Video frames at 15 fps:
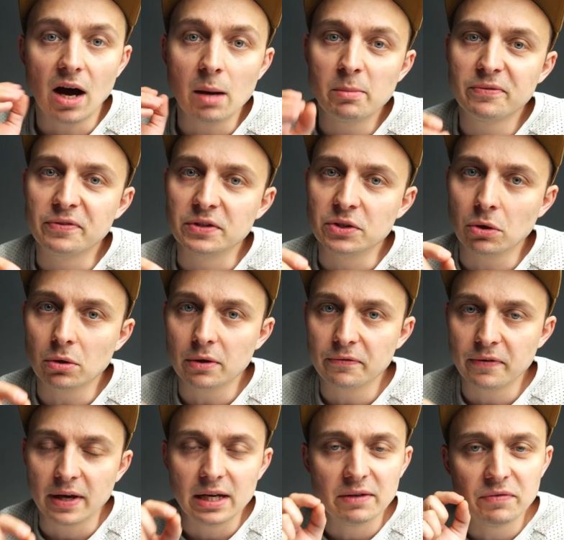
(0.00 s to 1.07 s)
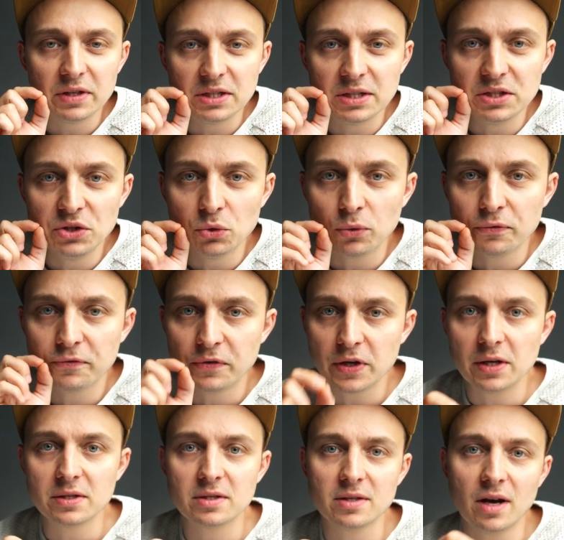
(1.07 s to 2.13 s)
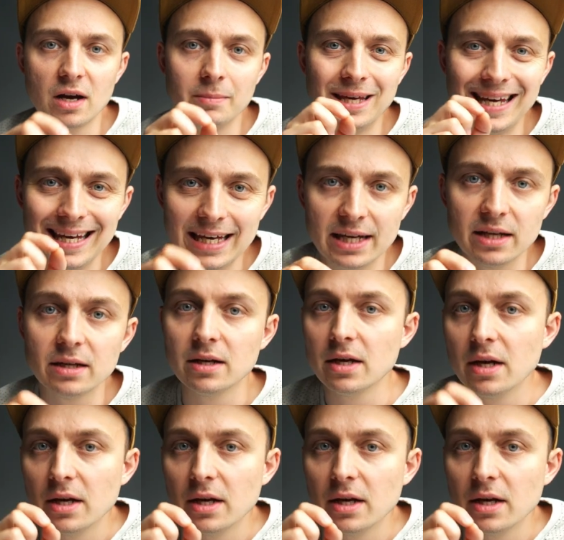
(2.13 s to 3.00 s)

I'm a photographer, and if this is your first time here,